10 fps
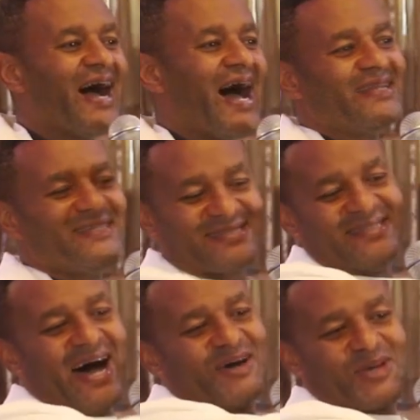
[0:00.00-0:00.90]
And it's
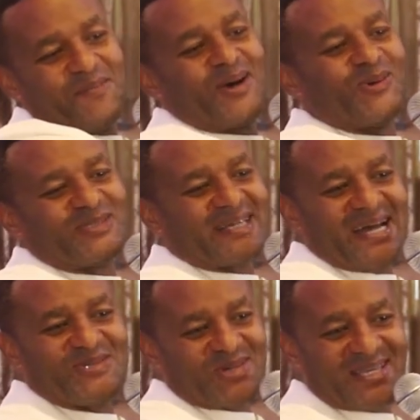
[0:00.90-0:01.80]
now somebody who
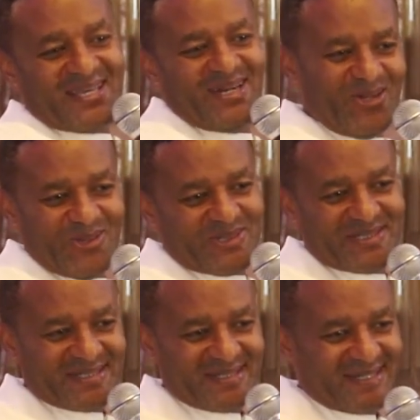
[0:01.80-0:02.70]
tried to kill you
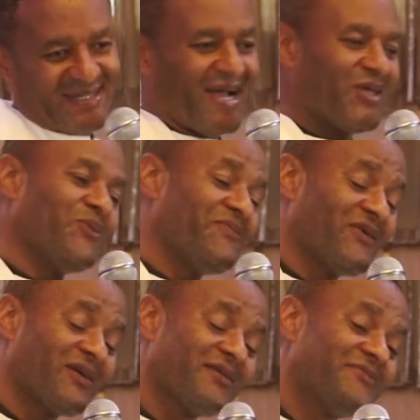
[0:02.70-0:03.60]
that you will
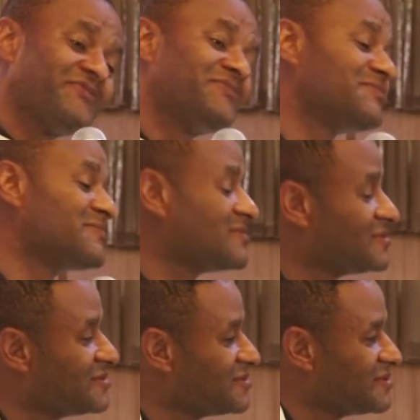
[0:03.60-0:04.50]
forgive.
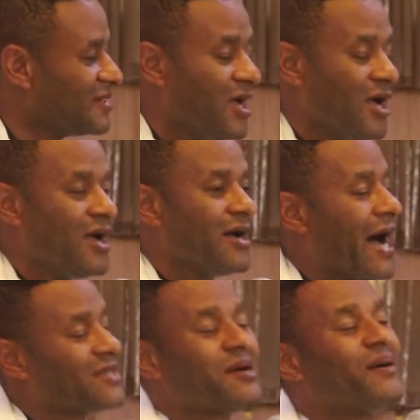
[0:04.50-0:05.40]

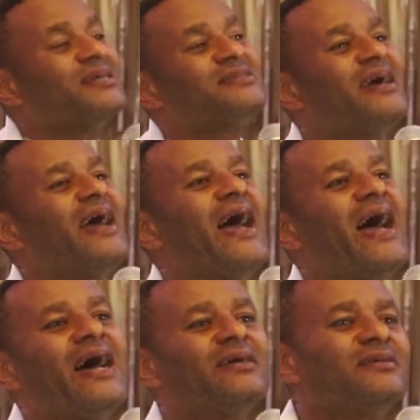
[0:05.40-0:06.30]
And somebody
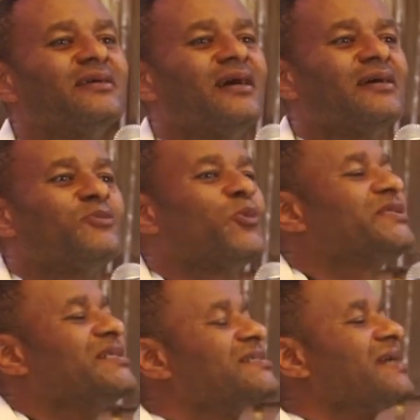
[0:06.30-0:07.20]
say,
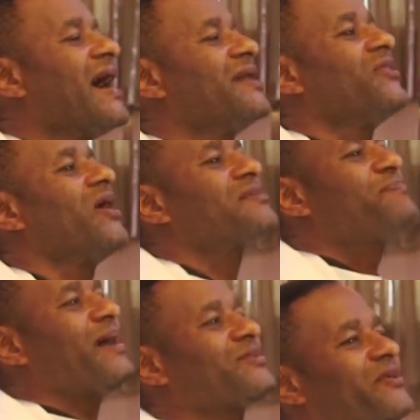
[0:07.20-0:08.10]
witches are
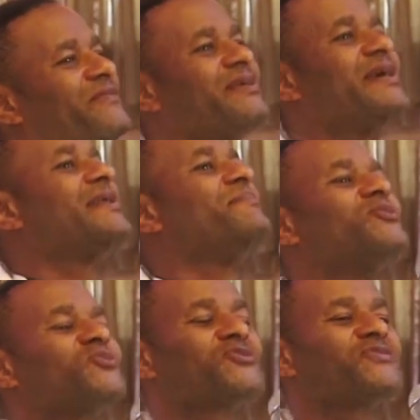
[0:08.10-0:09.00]
not part of the
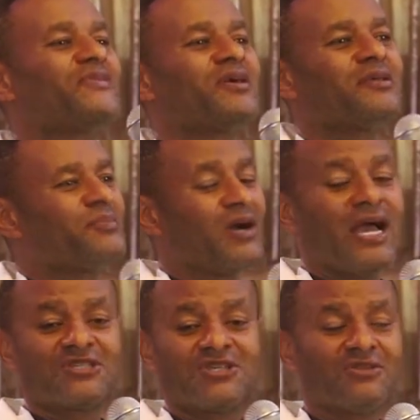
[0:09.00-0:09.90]
enemies we should forgive.
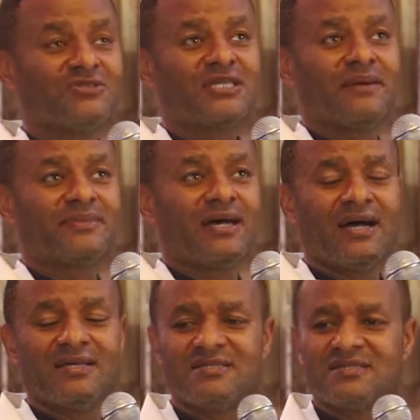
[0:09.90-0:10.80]
Because Exodus
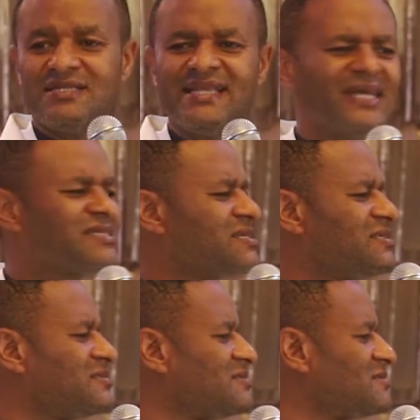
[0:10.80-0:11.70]
chapter, is it 19?